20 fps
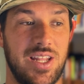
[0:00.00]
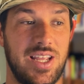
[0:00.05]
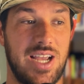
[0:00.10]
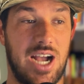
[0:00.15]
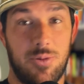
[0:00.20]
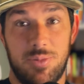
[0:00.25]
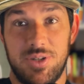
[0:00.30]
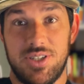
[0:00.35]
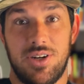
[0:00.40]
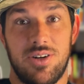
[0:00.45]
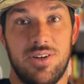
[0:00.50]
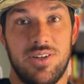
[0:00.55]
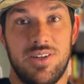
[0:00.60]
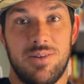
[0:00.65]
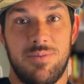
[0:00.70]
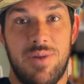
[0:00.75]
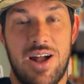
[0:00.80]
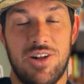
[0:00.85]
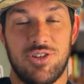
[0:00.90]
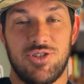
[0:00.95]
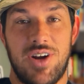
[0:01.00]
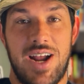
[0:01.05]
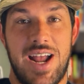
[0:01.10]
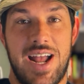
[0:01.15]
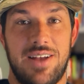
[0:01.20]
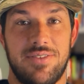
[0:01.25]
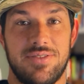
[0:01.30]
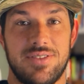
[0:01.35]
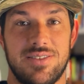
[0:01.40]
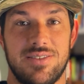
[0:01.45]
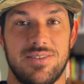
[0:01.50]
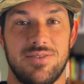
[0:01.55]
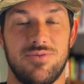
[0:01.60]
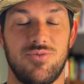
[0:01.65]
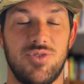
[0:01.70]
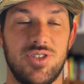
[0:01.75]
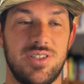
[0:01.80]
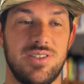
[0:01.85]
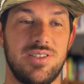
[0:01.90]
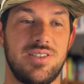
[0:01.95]
I'll be turning to mock drafts,
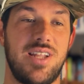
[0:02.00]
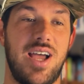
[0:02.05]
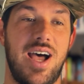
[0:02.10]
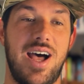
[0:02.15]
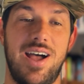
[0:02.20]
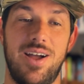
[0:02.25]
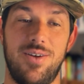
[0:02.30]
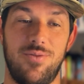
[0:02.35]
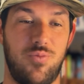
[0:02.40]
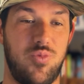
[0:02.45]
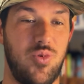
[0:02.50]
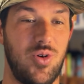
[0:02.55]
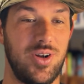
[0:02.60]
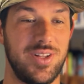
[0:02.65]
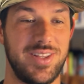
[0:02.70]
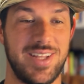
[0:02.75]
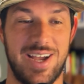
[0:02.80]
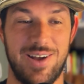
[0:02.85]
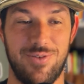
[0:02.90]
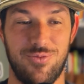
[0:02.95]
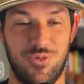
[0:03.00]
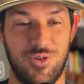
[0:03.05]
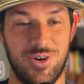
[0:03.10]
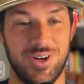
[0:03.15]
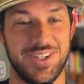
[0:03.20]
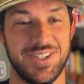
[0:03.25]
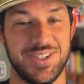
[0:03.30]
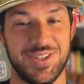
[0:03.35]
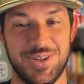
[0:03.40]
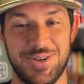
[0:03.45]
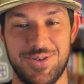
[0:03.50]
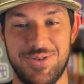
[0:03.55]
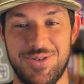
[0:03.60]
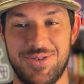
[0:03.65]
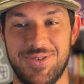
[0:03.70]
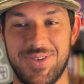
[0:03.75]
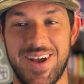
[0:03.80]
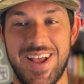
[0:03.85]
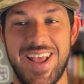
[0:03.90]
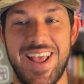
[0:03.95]
which is not what I want to
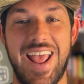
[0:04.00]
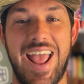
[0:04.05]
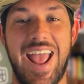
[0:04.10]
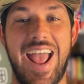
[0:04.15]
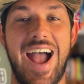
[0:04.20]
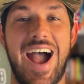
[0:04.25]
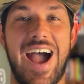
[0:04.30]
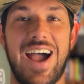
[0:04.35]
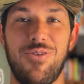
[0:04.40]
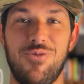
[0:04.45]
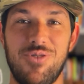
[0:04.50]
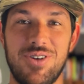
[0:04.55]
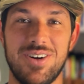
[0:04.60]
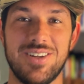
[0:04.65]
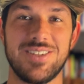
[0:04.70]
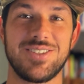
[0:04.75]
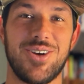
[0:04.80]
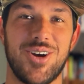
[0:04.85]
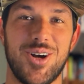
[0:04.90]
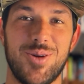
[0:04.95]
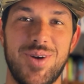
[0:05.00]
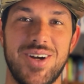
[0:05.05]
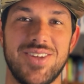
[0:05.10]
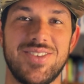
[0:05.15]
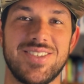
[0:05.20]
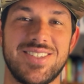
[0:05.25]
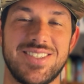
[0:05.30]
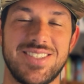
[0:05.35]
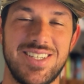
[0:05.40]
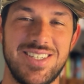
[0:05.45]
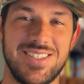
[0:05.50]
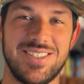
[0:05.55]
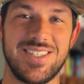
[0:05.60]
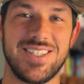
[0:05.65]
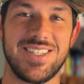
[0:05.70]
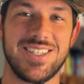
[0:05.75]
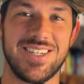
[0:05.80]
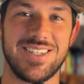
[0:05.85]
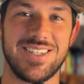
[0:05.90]
do. I want to talk about the season that